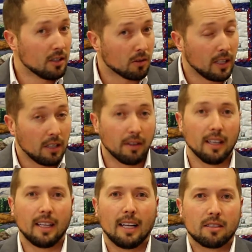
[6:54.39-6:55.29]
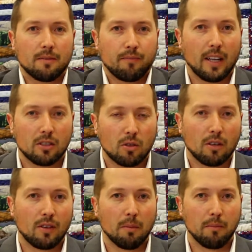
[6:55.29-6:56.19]
So in any event, that's
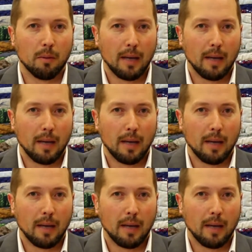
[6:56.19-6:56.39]
sort of the